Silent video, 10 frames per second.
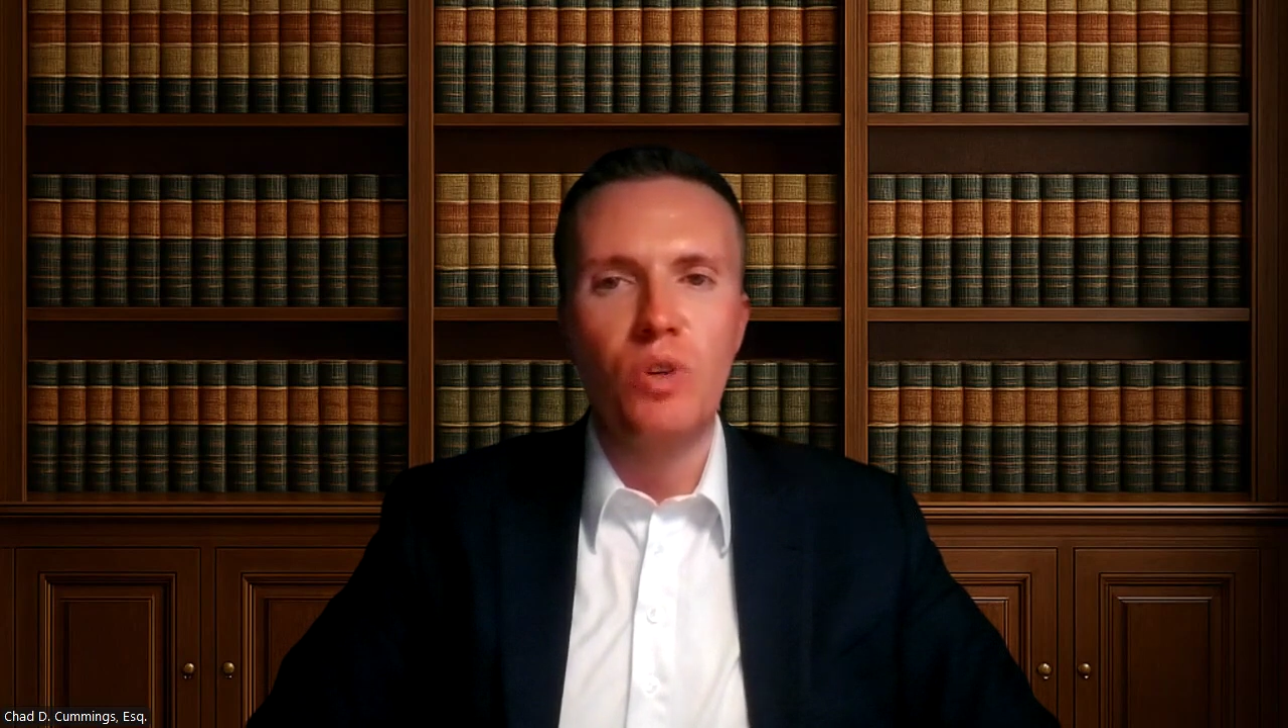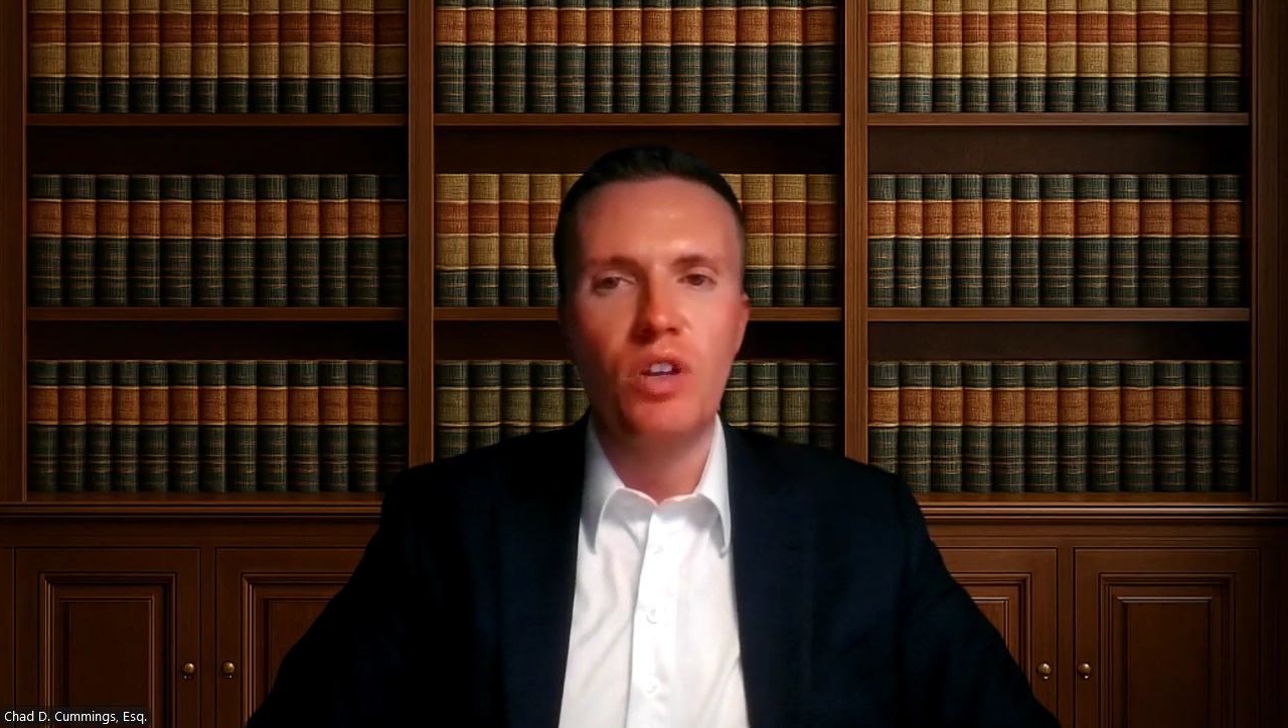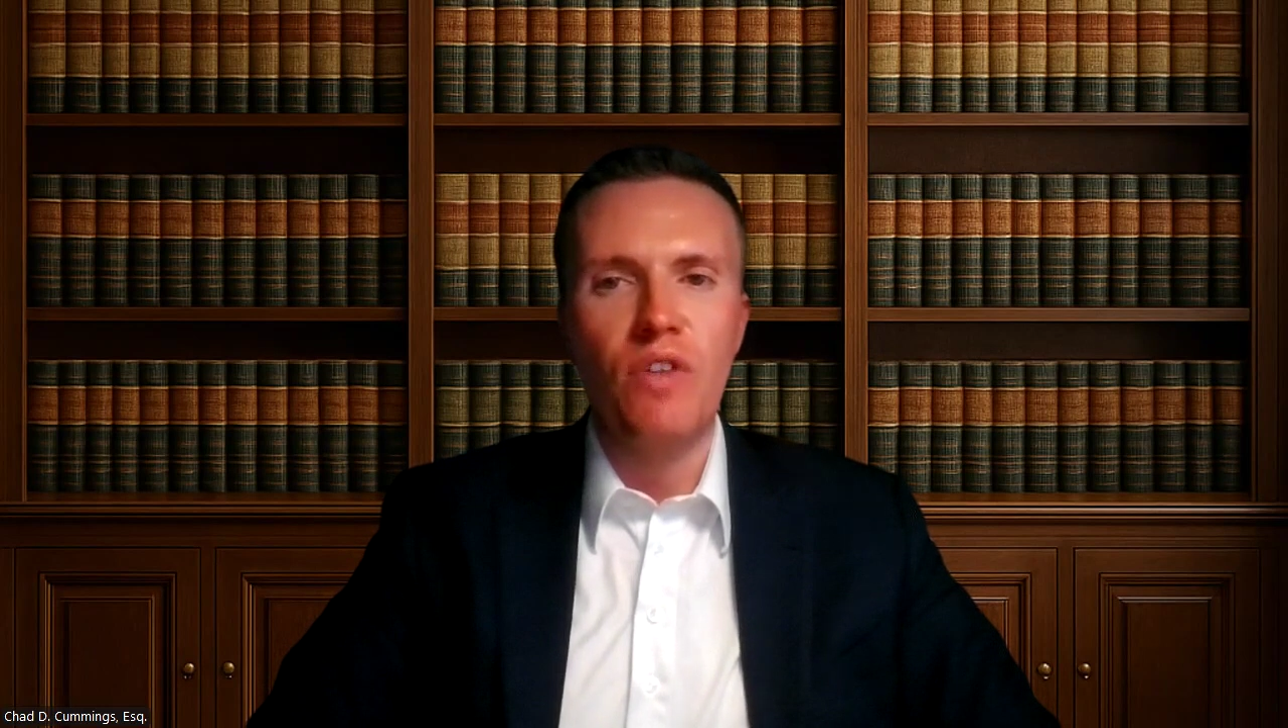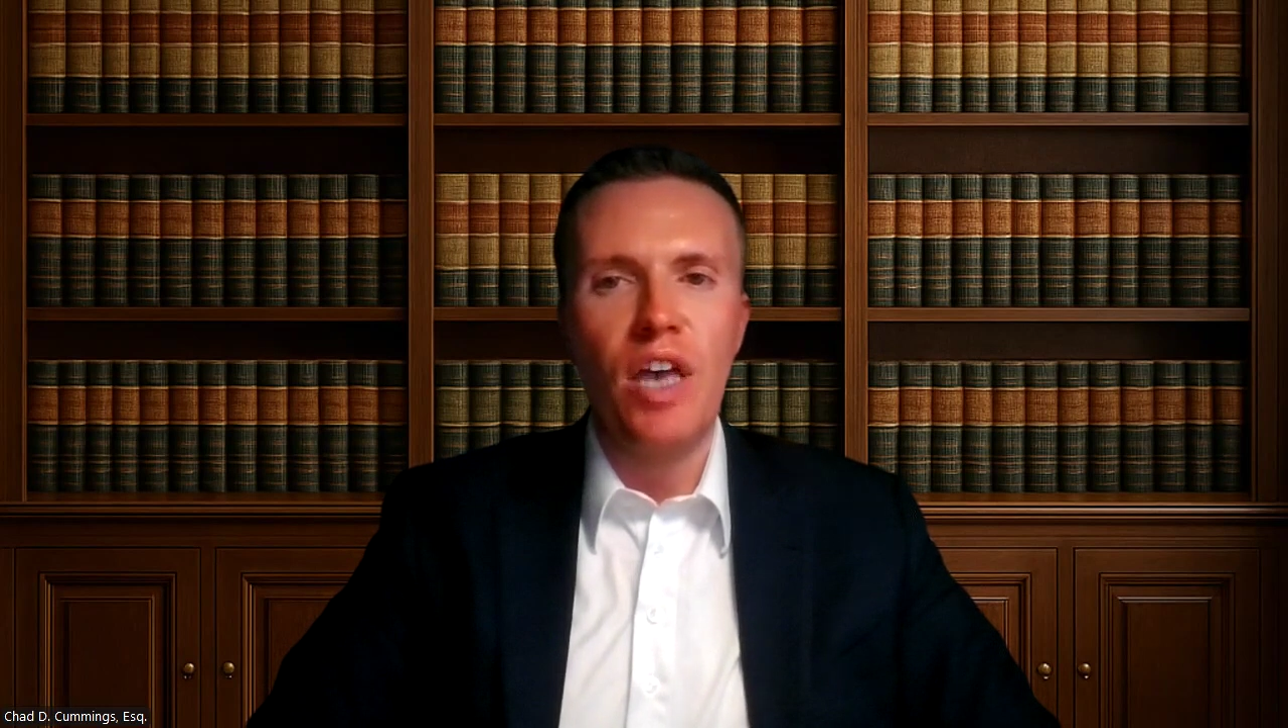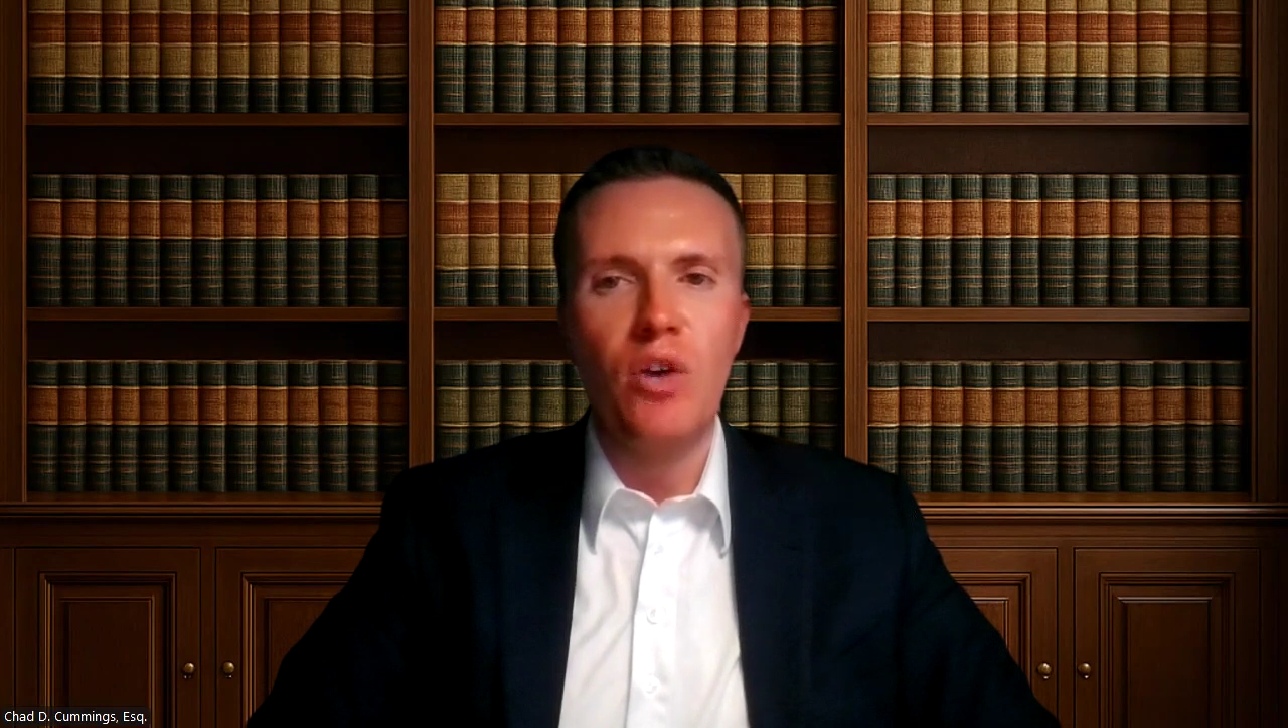will
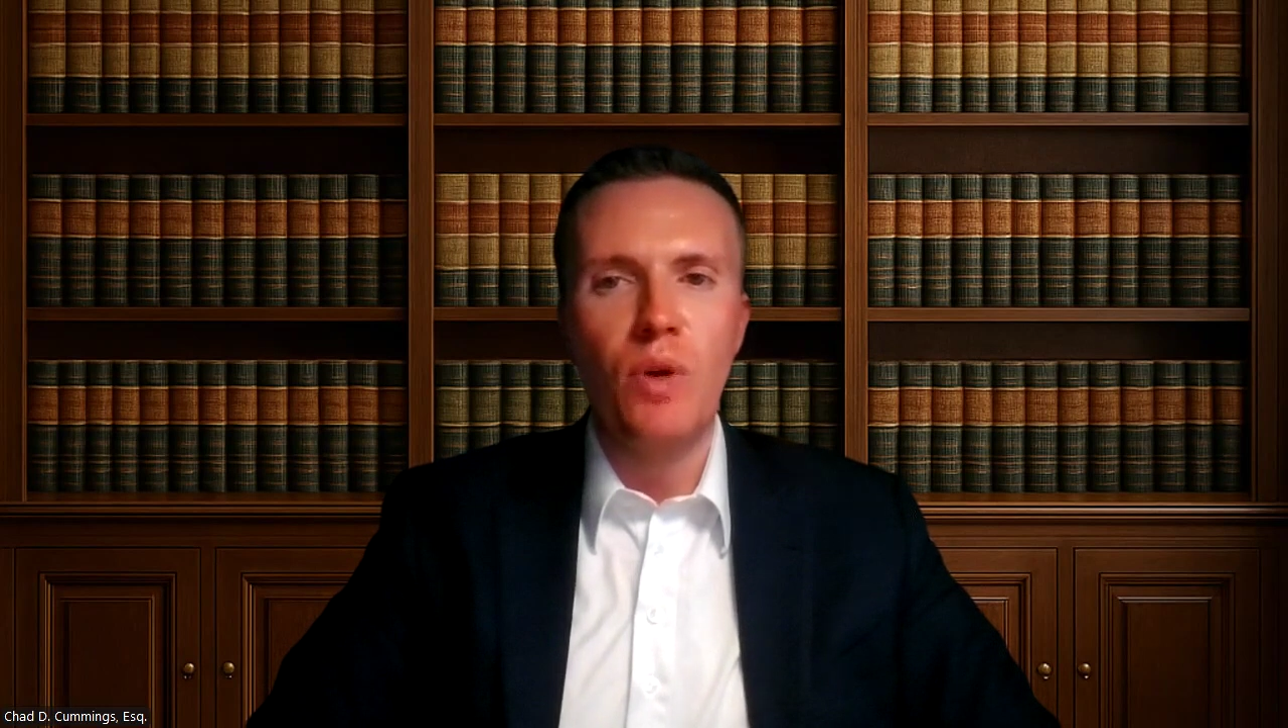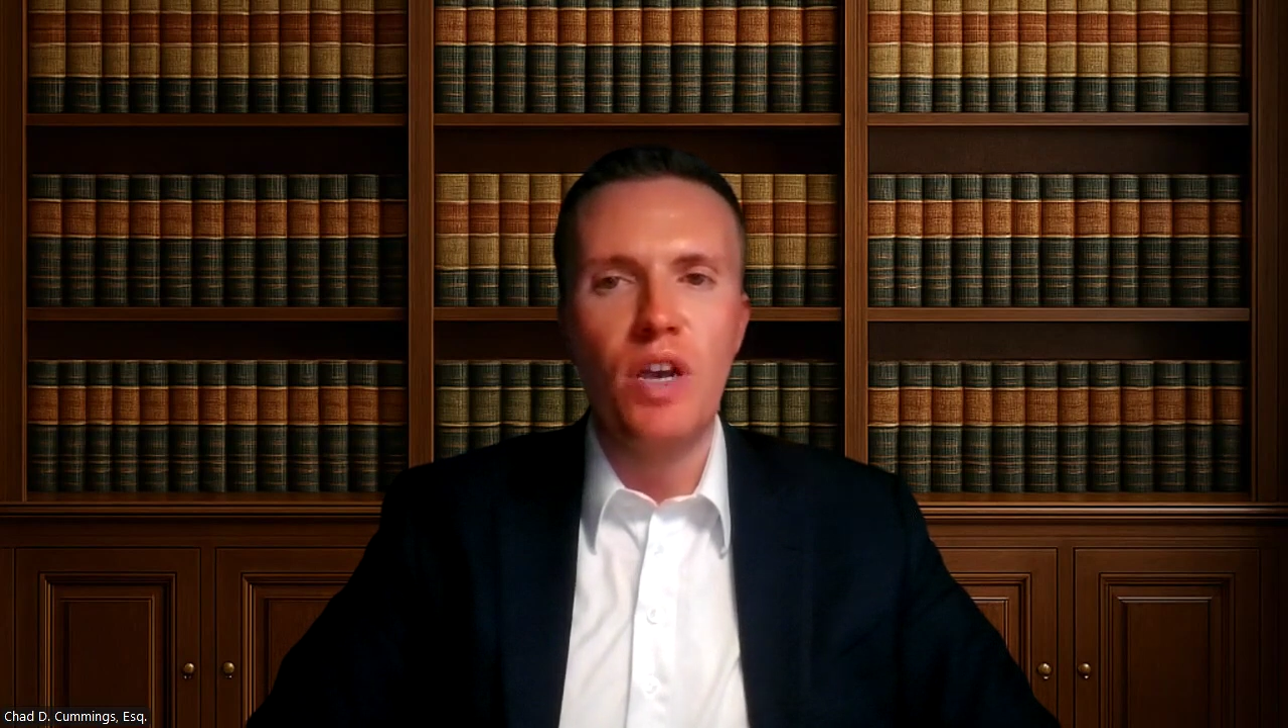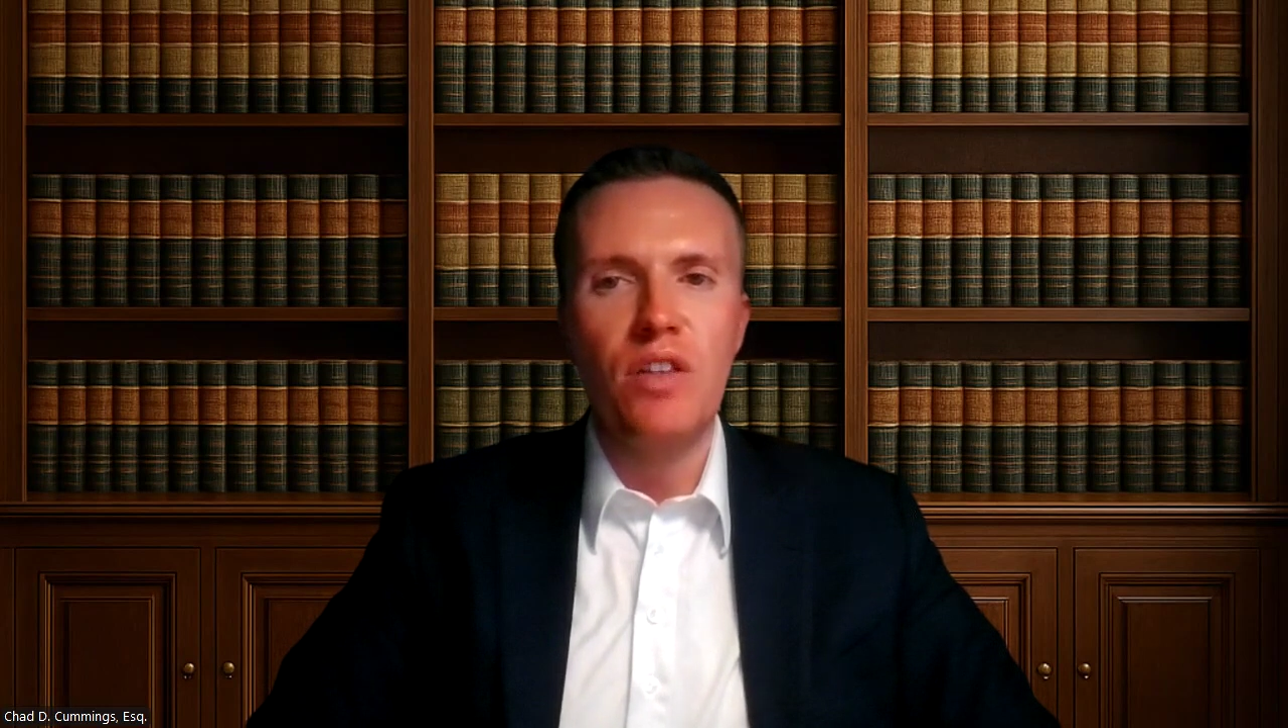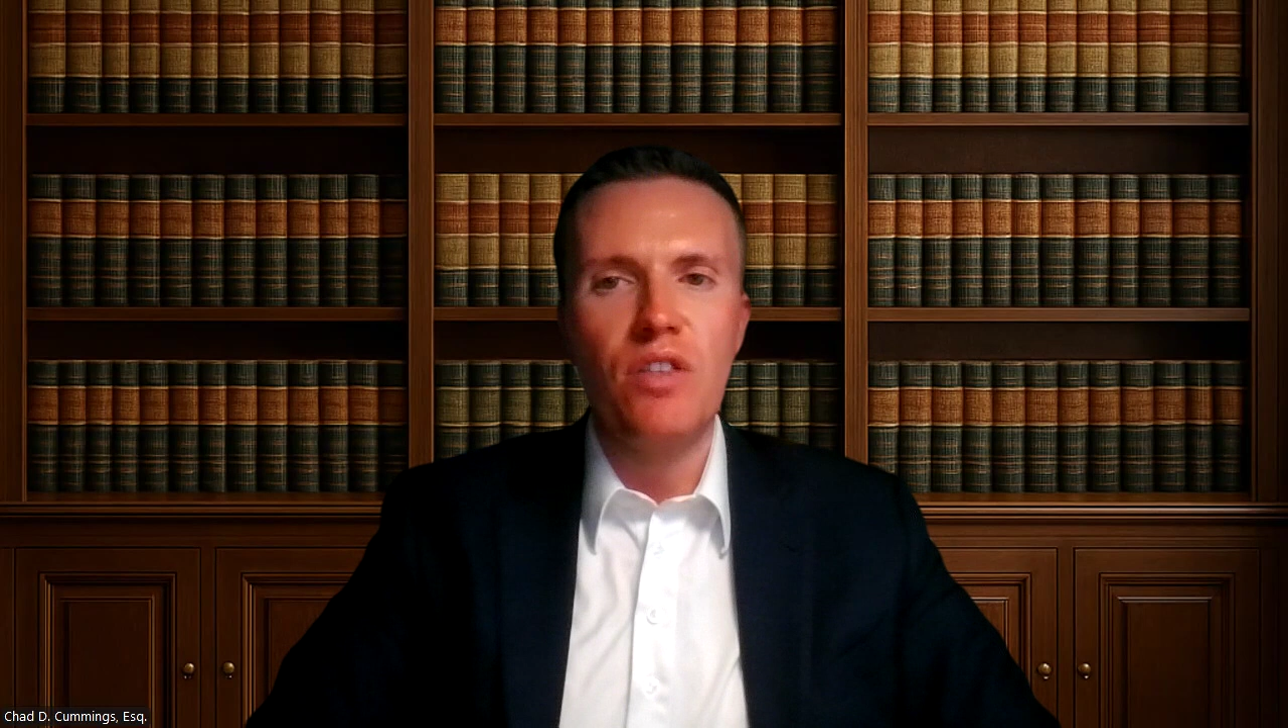evaluate